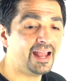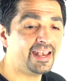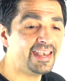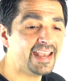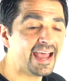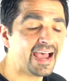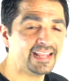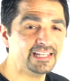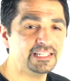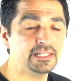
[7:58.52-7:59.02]
a
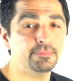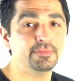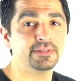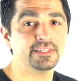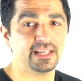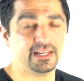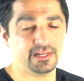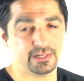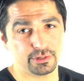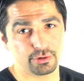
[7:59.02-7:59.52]

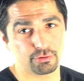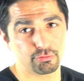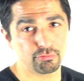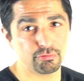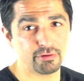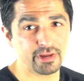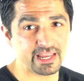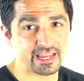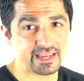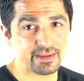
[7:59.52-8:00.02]
90%
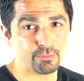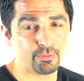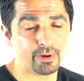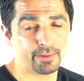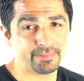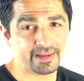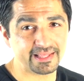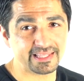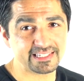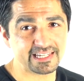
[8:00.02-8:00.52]
degree
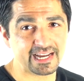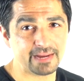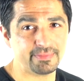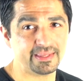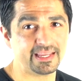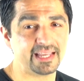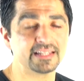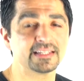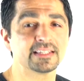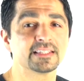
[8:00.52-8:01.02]
by the time they
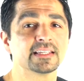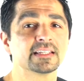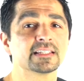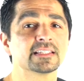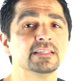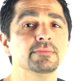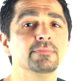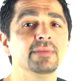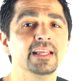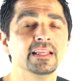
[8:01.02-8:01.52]
get to
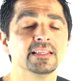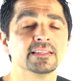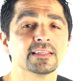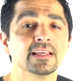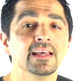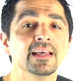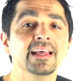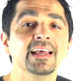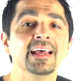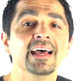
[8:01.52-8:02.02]
60
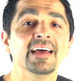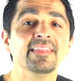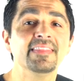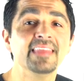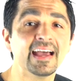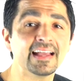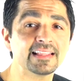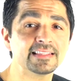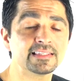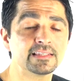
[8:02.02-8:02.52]
minutes? And the
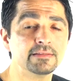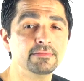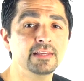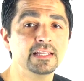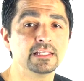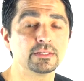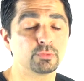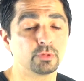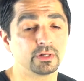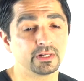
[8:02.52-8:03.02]
answer
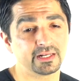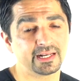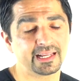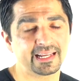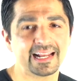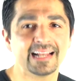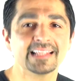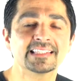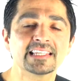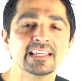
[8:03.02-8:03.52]
is, well,
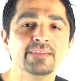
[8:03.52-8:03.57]
let's